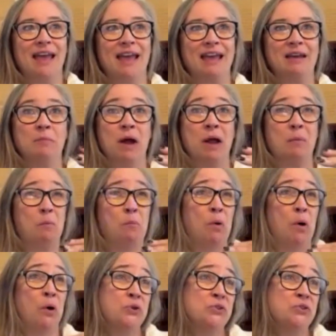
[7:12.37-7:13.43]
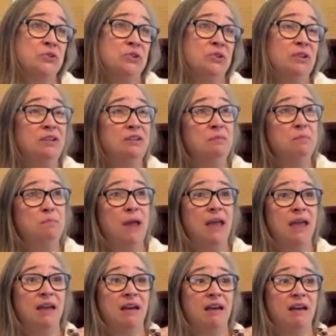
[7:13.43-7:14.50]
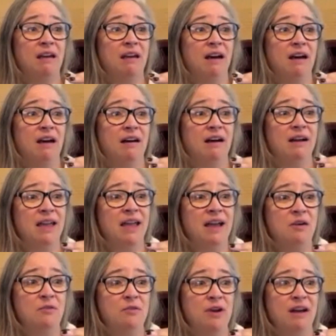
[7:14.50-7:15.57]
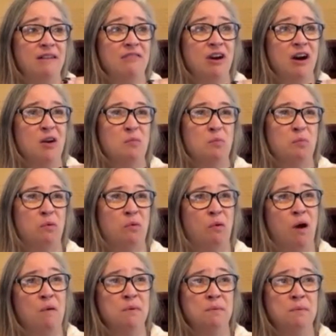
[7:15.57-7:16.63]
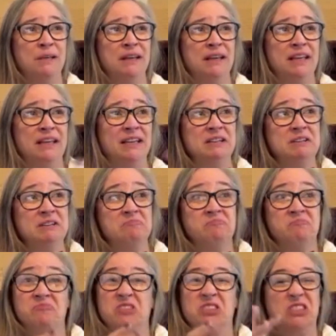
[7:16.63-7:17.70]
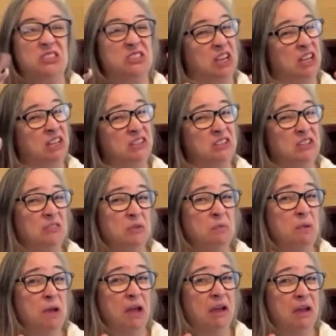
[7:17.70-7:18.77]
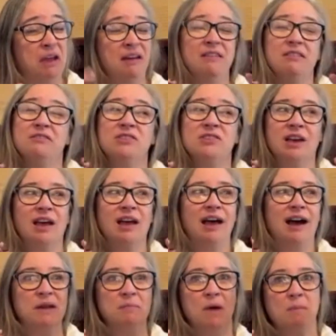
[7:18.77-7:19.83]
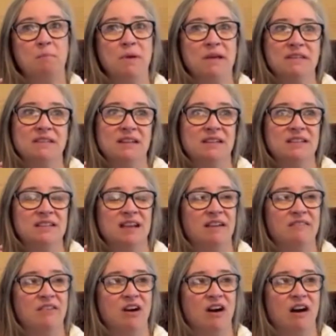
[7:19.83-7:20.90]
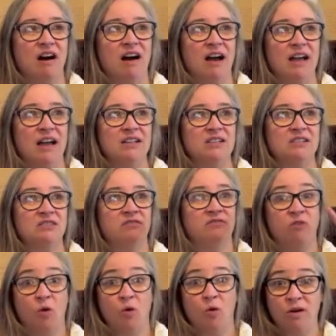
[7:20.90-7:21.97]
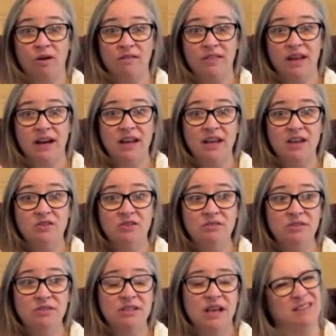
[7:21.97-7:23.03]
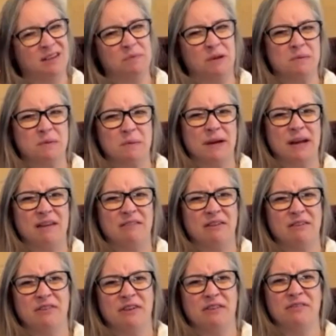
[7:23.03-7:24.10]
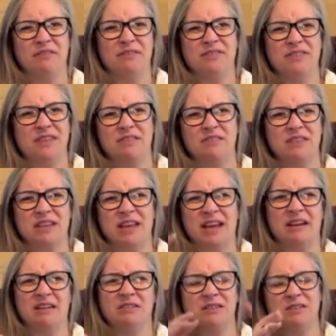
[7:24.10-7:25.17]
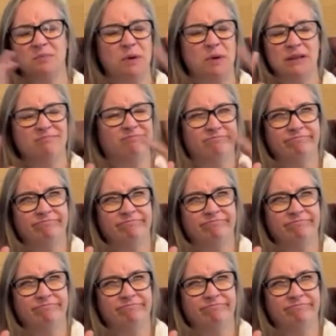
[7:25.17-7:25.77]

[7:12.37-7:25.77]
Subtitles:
in my personal bank account, I've got probably 6 different bank accounts. In my business, I've got 4 that I use. Sometimes I might have a 5th savings account, but